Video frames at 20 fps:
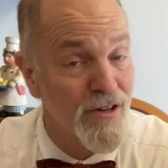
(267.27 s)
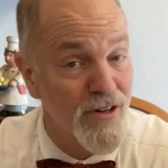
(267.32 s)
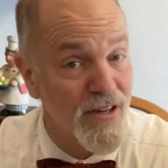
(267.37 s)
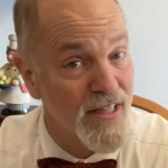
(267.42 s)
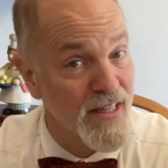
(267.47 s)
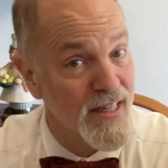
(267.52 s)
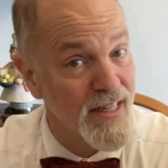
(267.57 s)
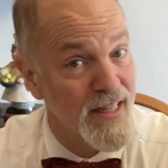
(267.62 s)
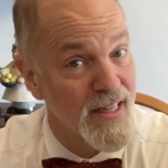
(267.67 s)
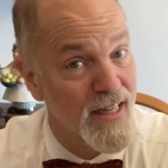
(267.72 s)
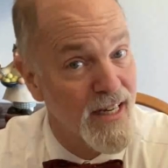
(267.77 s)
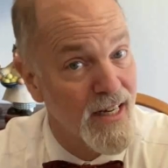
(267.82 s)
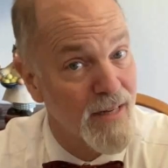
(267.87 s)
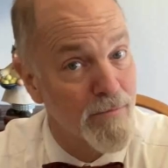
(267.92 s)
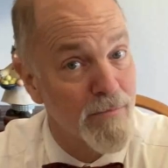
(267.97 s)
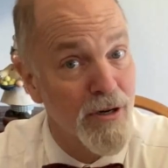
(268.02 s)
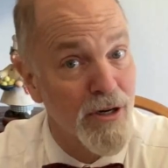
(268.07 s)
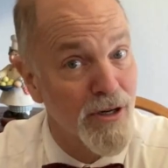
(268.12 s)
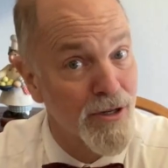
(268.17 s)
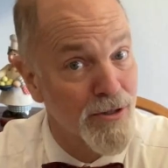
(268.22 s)
getting uh,
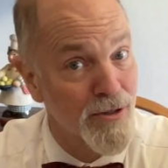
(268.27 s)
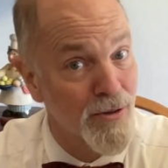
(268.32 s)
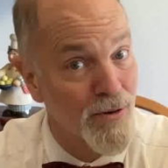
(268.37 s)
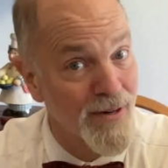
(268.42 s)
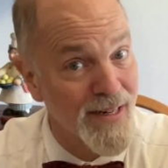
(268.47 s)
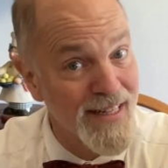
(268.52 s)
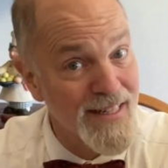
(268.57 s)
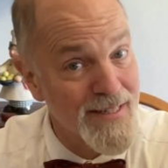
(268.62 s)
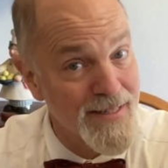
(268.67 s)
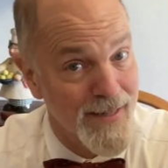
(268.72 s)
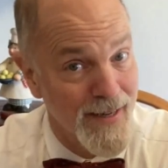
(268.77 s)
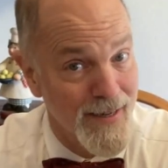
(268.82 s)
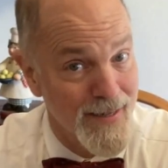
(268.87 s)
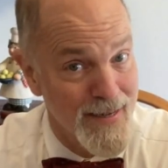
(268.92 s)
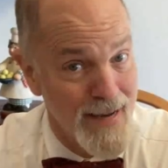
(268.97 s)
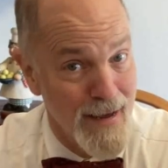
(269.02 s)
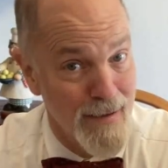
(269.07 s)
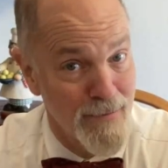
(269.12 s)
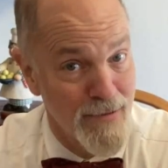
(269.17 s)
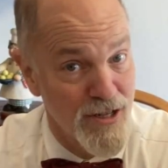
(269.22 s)
bird or insect
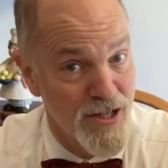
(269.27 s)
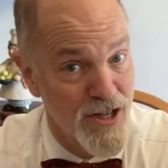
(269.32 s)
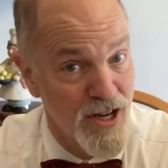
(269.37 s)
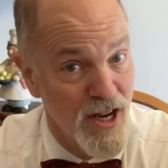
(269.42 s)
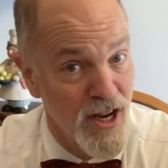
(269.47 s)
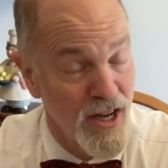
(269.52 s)
damage